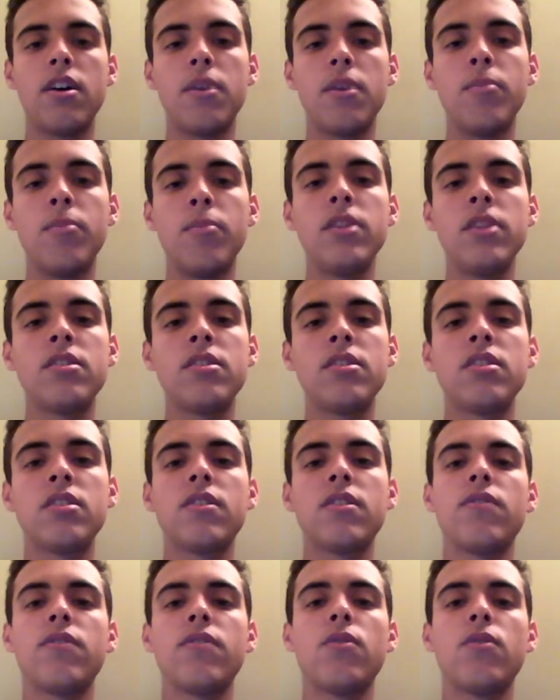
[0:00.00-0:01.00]
maintenance
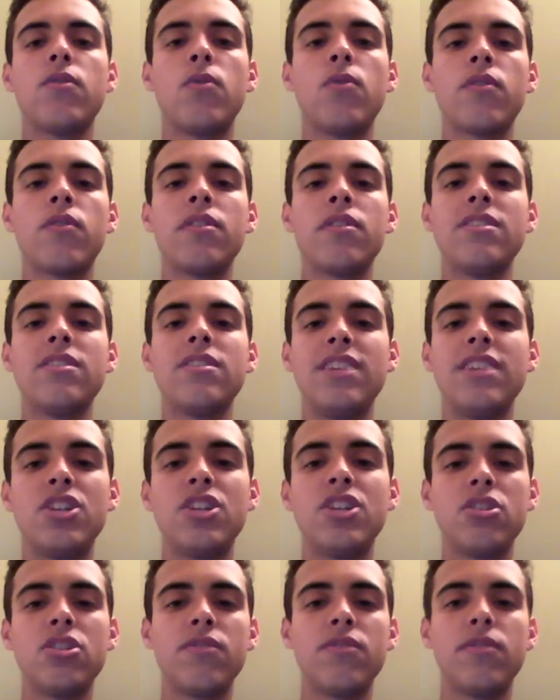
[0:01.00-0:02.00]
of the
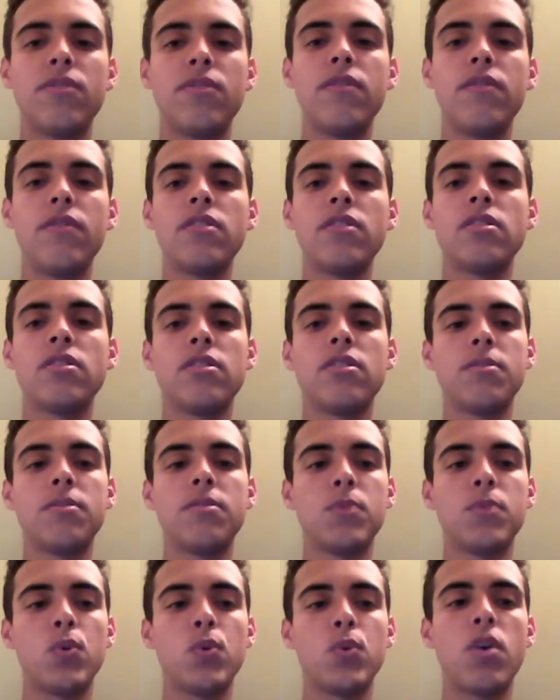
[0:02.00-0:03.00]
organization of living
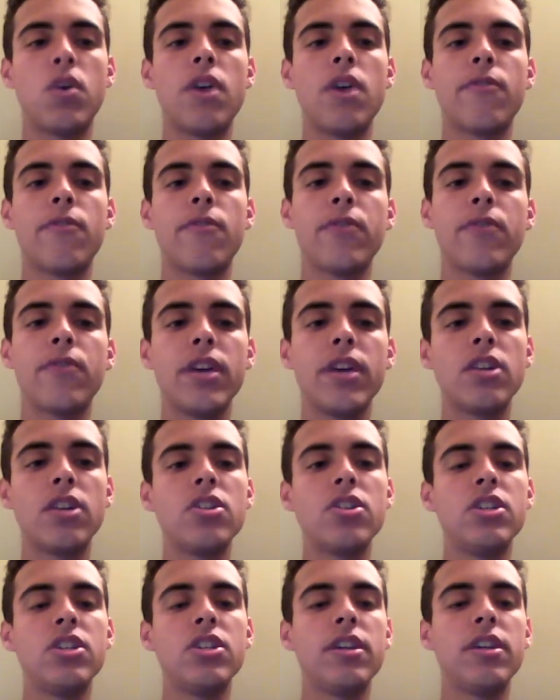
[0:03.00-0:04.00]
systems require free
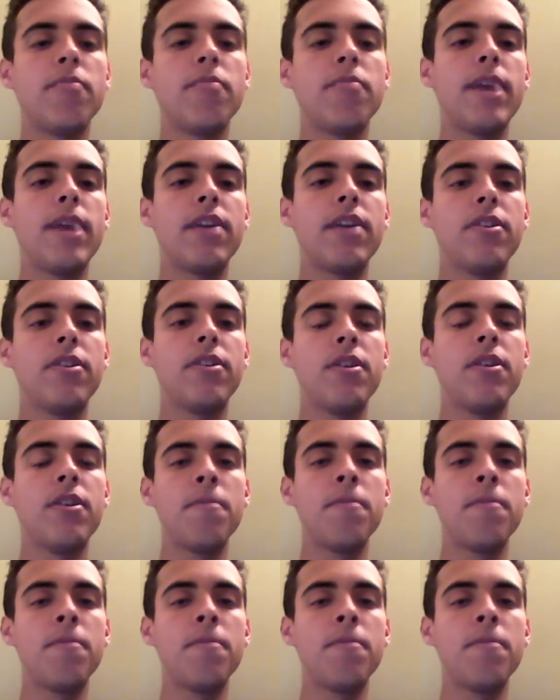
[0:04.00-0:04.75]
energy and matter.